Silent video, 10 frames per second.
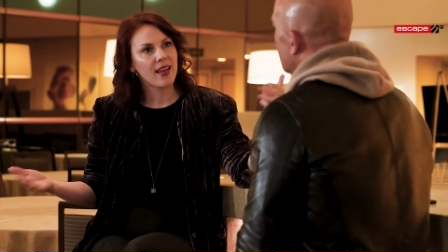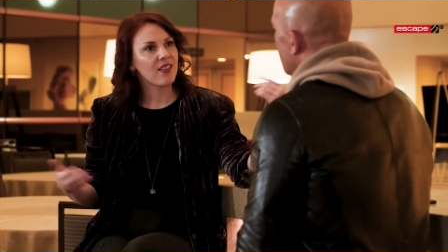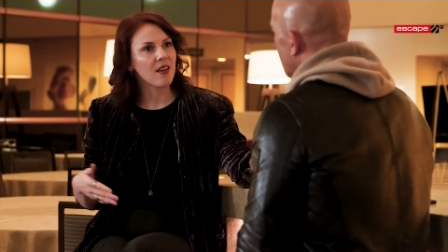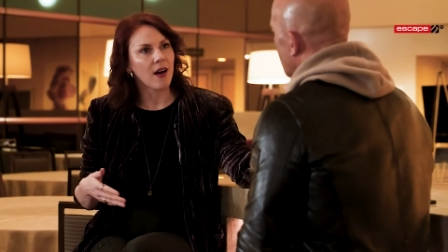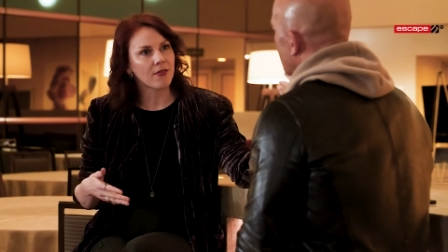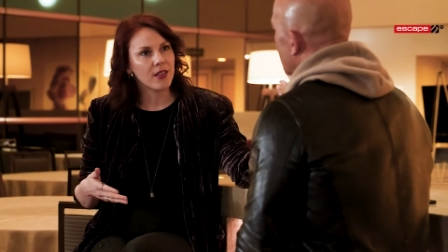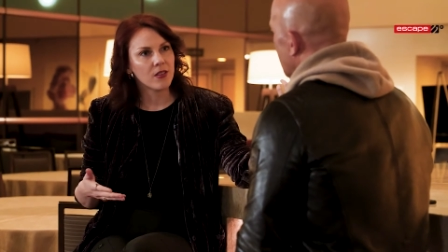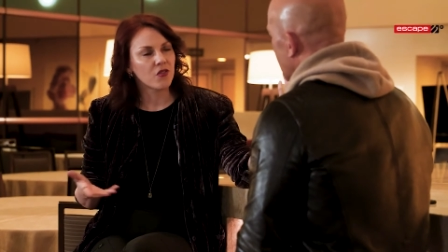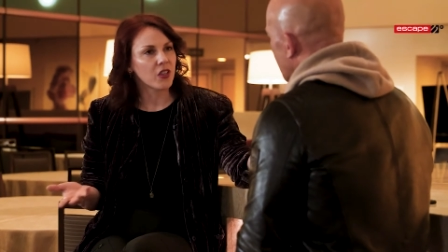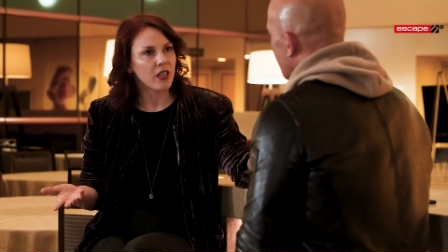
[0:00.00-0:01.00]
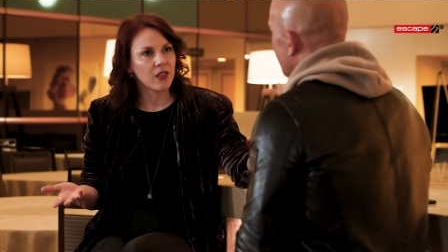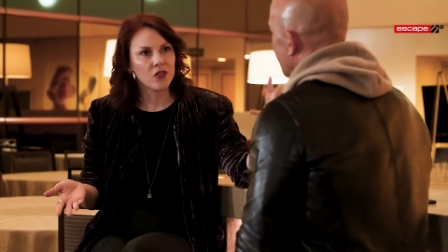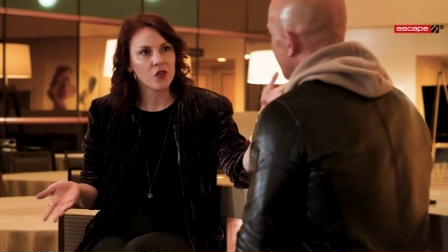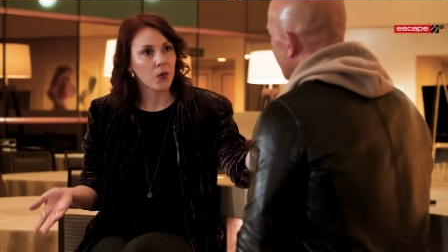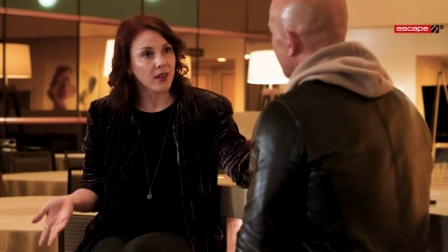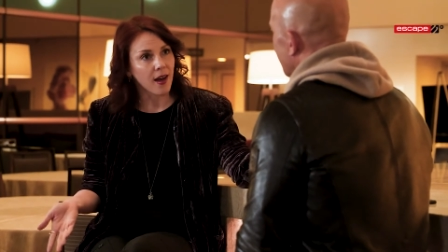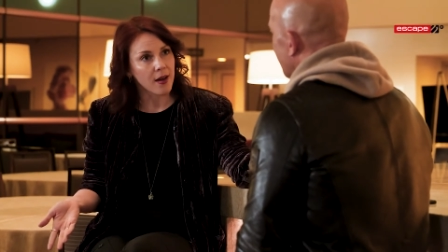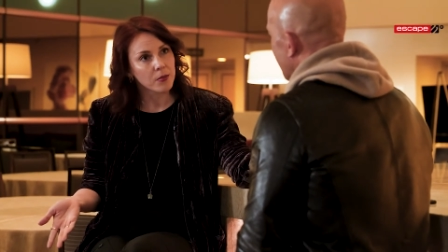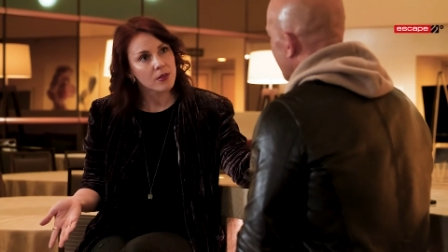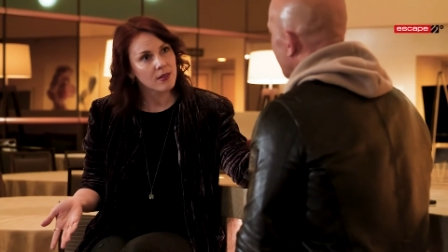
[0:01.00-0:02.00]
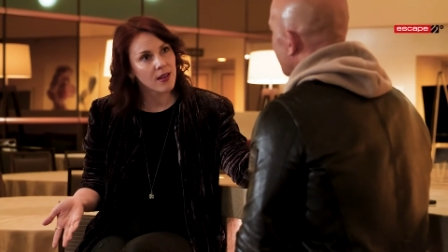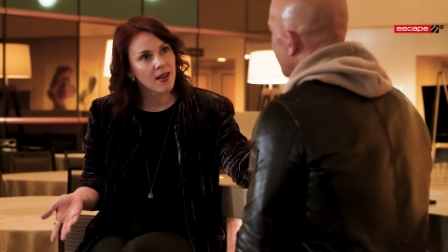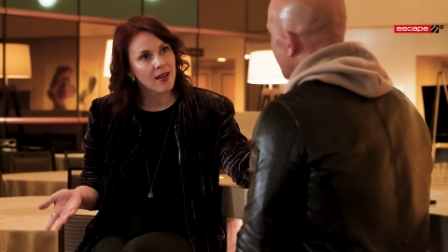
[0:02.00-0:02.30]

in the office for years. No one comes,